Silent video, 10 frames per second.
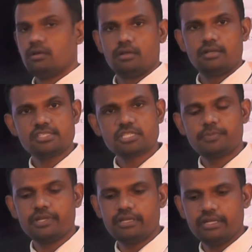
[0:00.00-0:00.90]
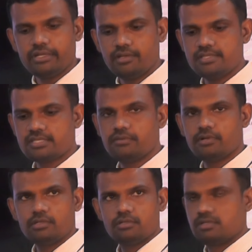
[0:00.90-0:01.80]
risk-free return is
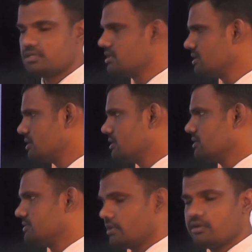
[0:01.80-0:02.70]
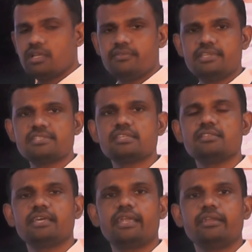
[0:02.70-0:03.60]
given. Generally we seen
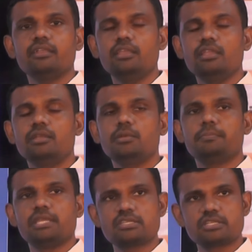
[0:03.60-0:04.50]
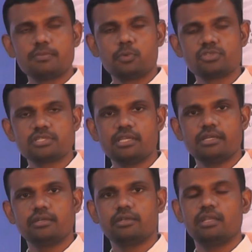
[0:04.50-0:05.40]
that in fixed deposit
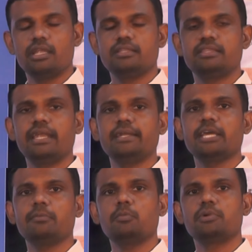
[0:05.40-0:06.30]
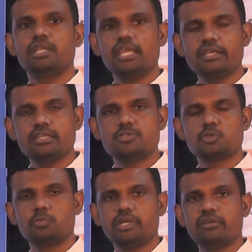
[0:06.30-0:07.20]
and that type of debt
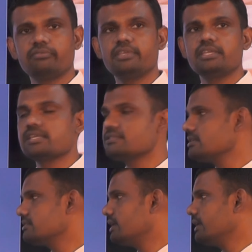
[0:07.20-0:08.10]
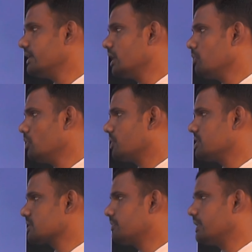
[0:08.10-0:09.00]
instrument we can see that type of
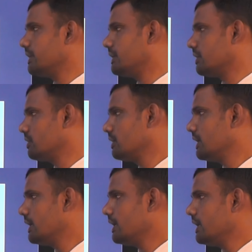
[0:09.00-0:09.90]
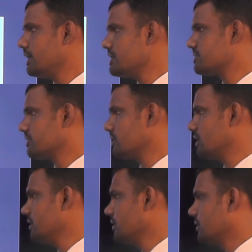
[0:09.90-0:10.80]
risk-free return. It is
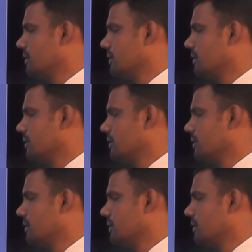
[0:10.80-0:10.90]
generally